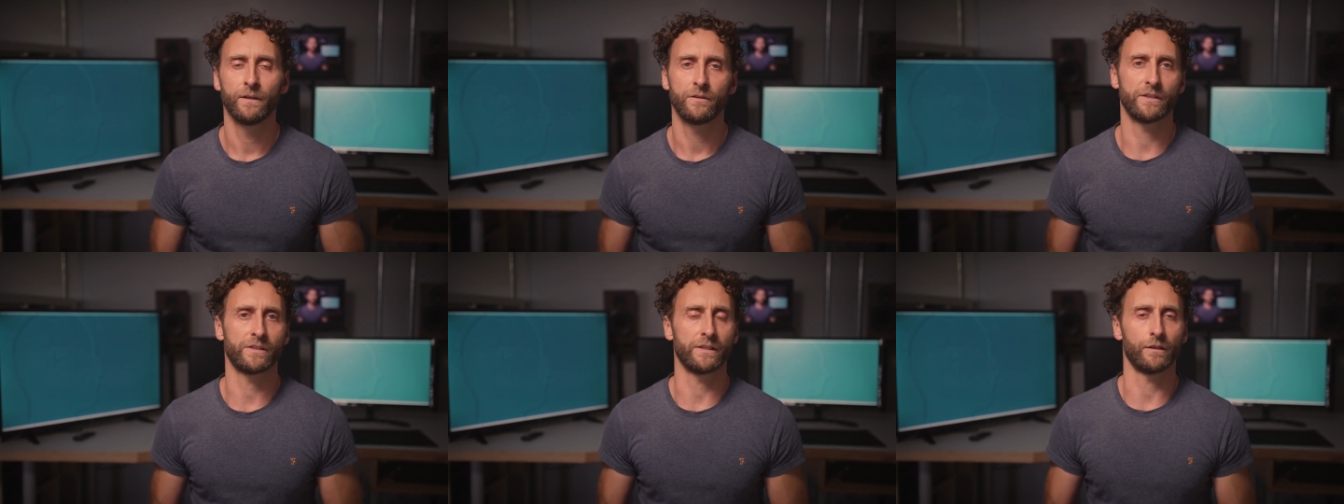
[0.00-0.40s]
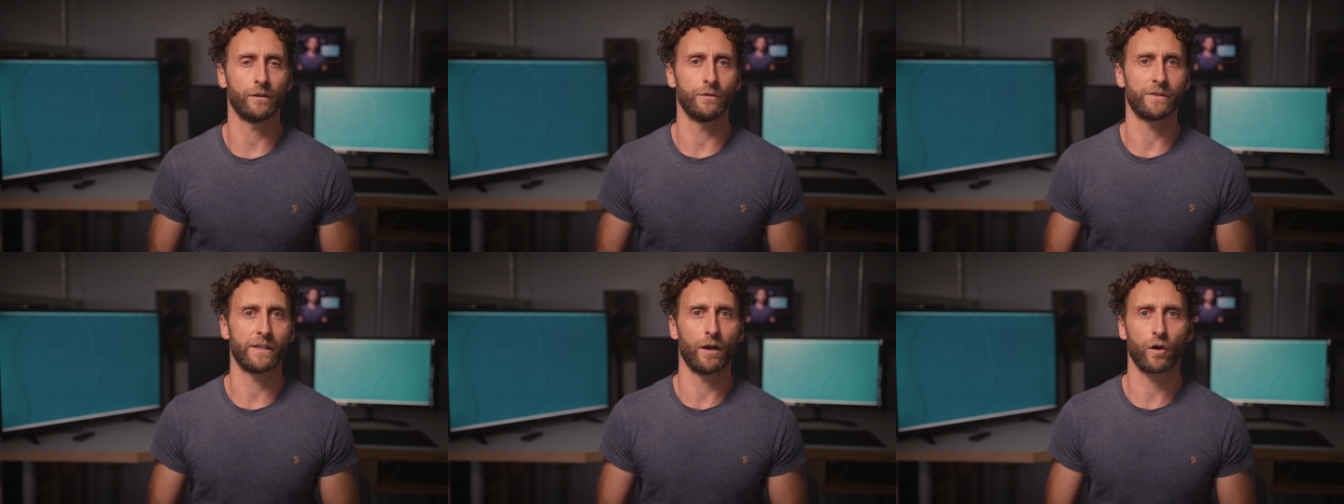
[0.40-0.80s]
This
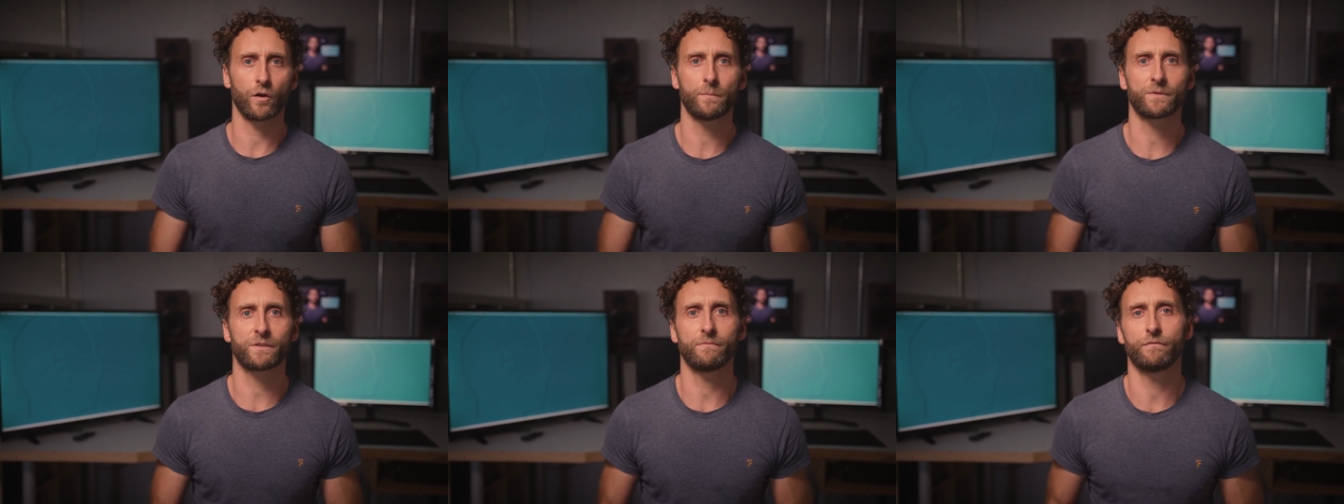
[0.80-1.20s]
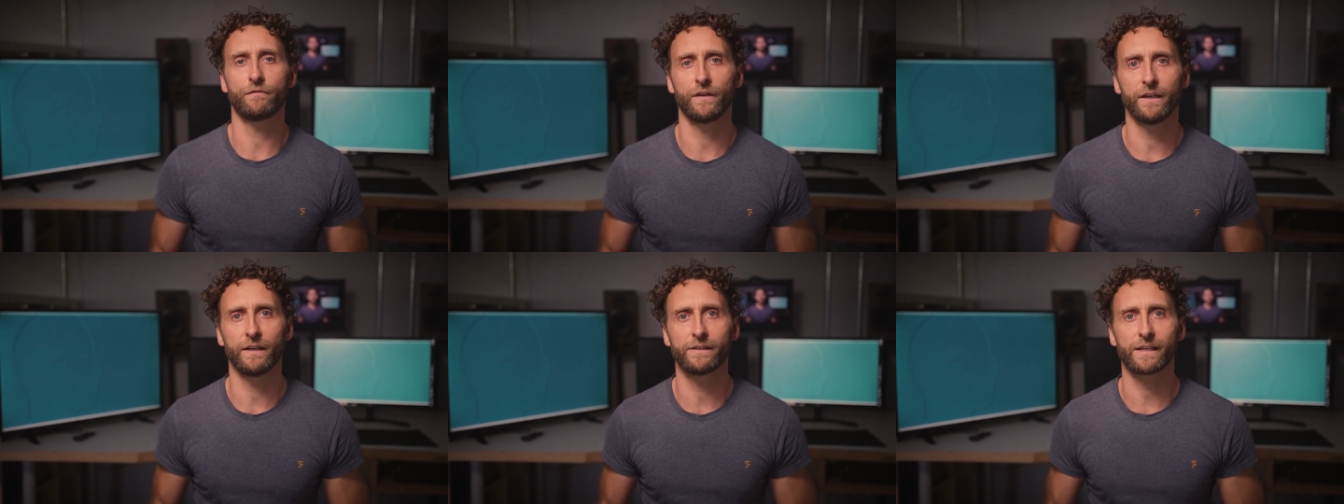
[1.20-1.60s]
includes their hopes and
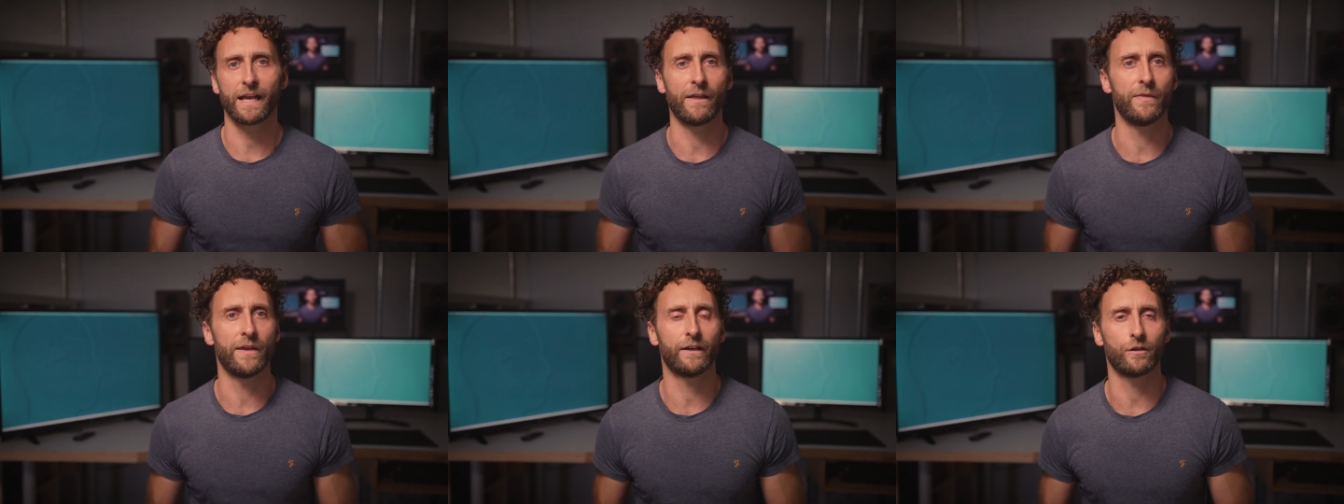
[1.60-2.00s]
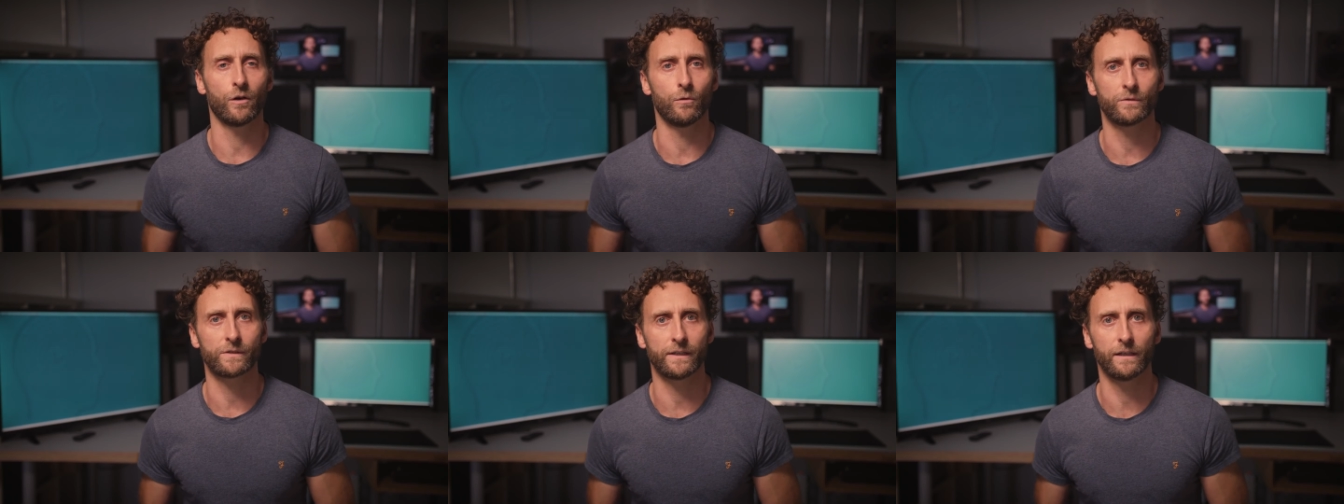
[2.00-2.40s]
fears and their
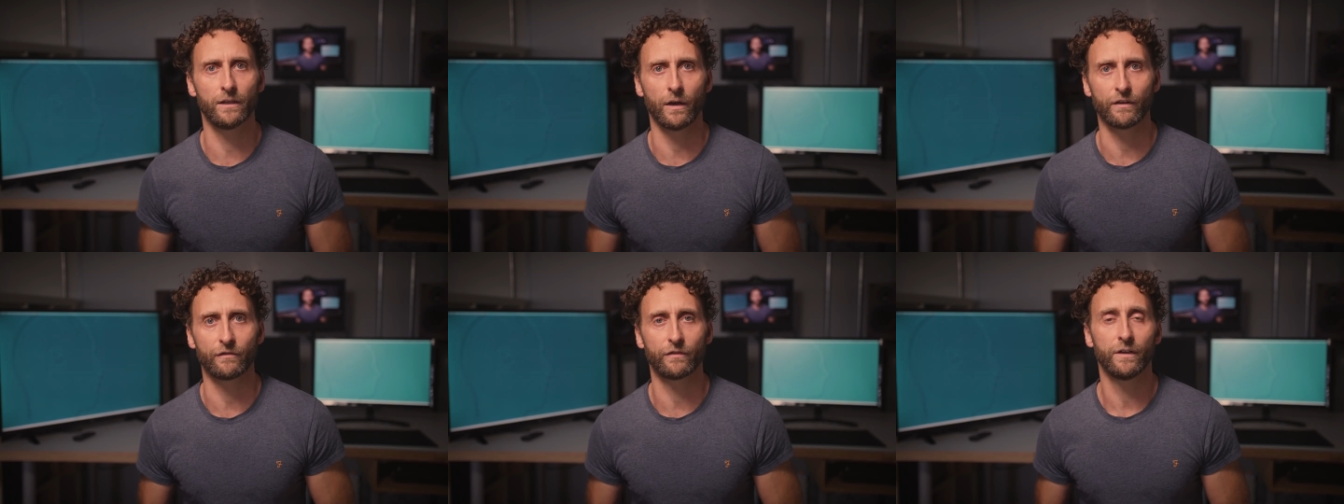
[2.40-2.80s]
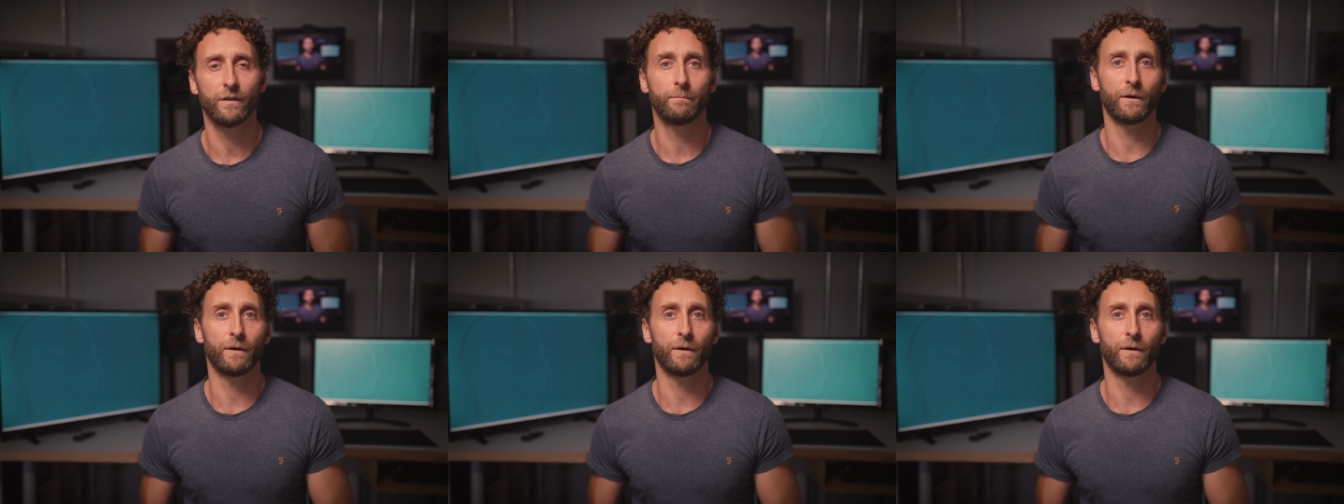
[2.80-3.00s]
goals in life,